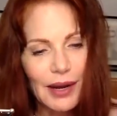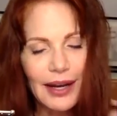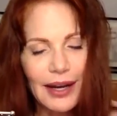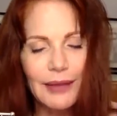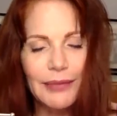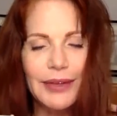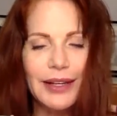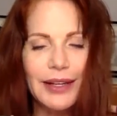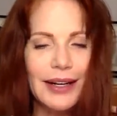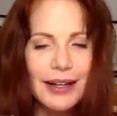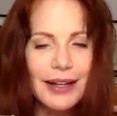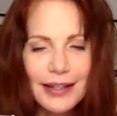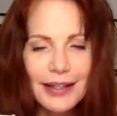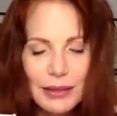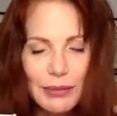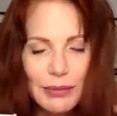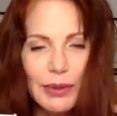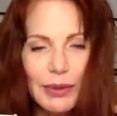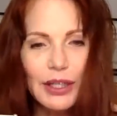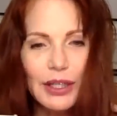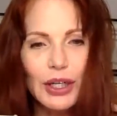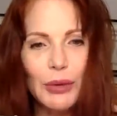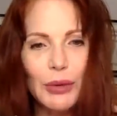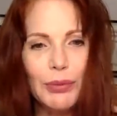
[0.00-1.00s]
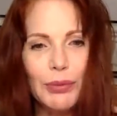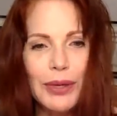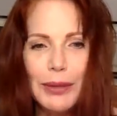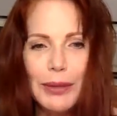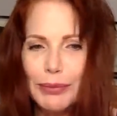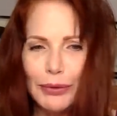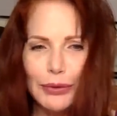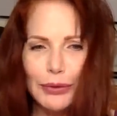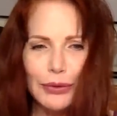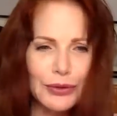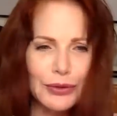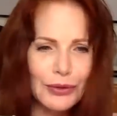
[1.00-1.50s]
I don't mean us, but, you know,
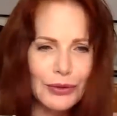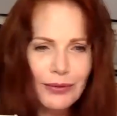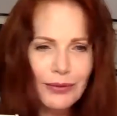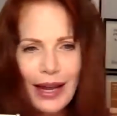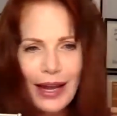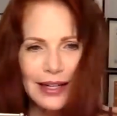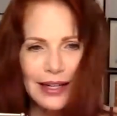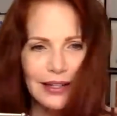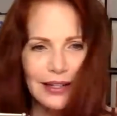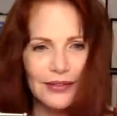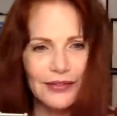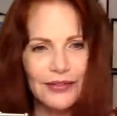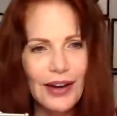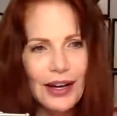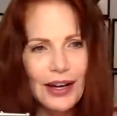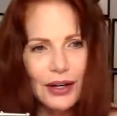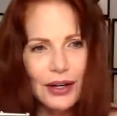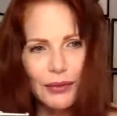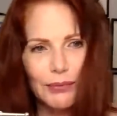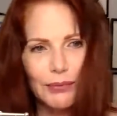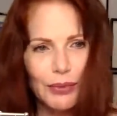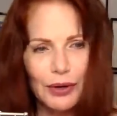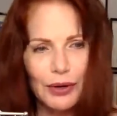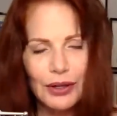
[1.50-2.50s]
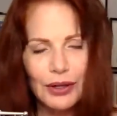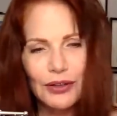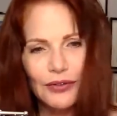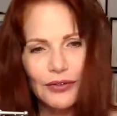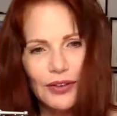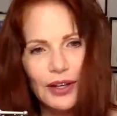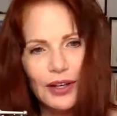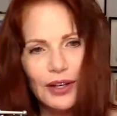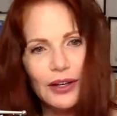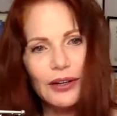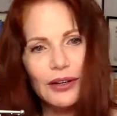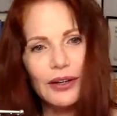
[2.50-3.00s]
people who like to fight or point the
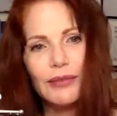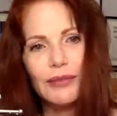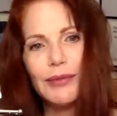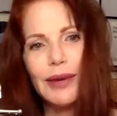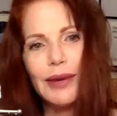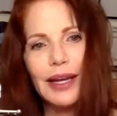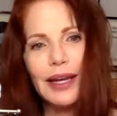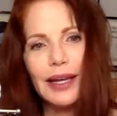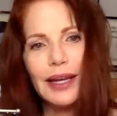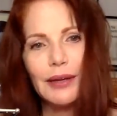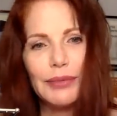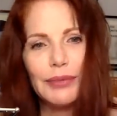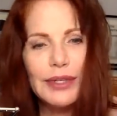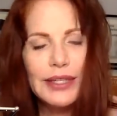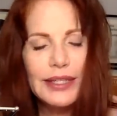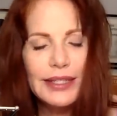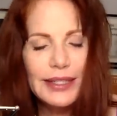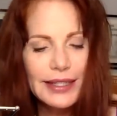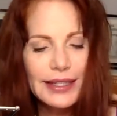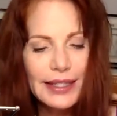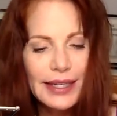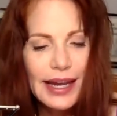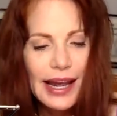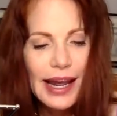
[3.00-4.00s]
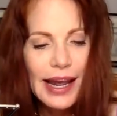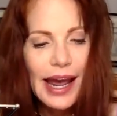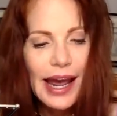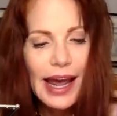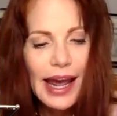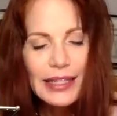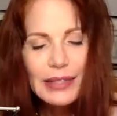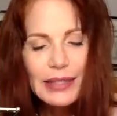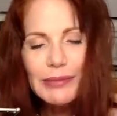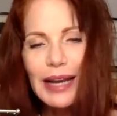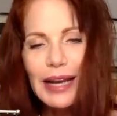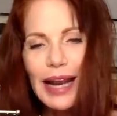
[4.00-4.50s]
finger and make hit pieces
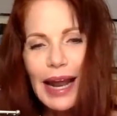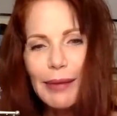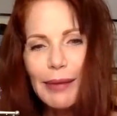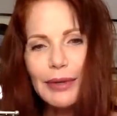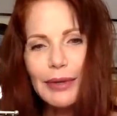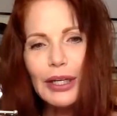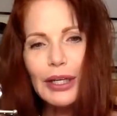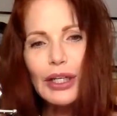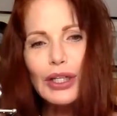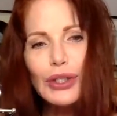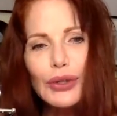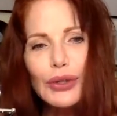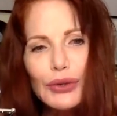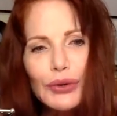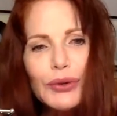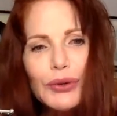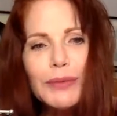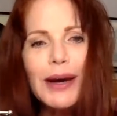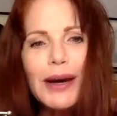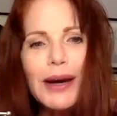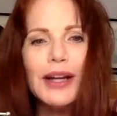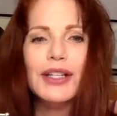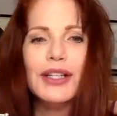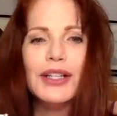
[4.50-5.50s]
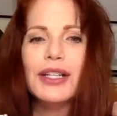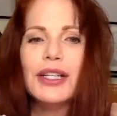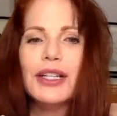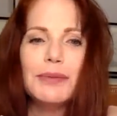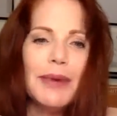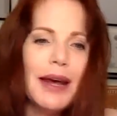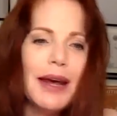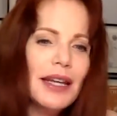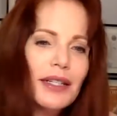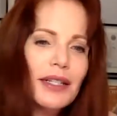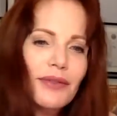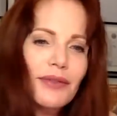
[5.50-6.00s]
hasn't been happening too much these
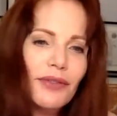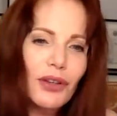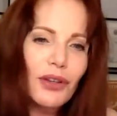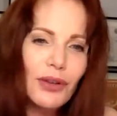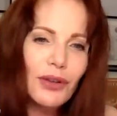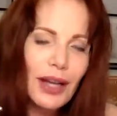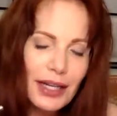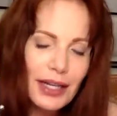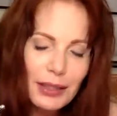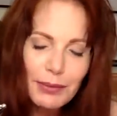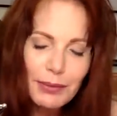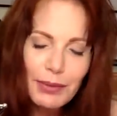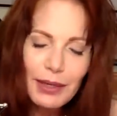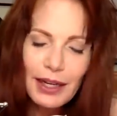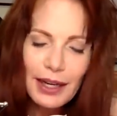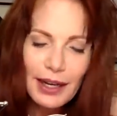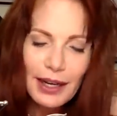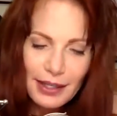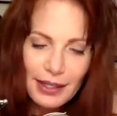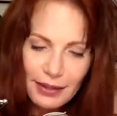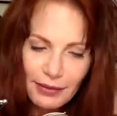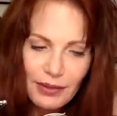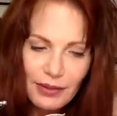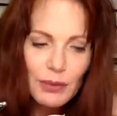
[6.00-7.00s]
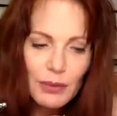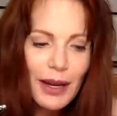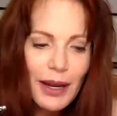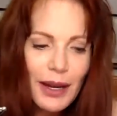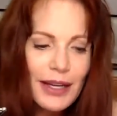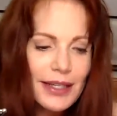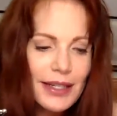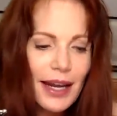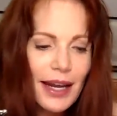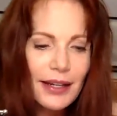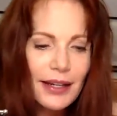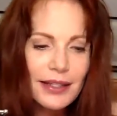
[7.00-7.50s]
past few days because of
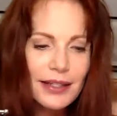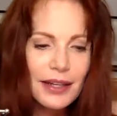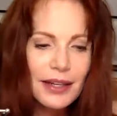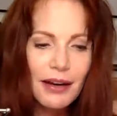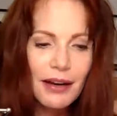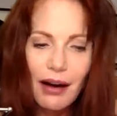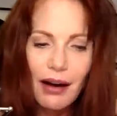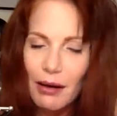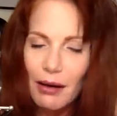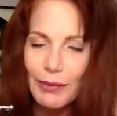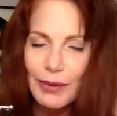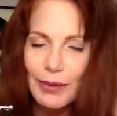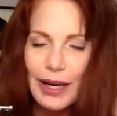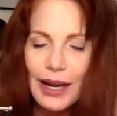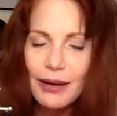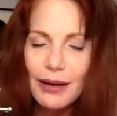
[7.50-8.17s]
SpaceX. The common enemy.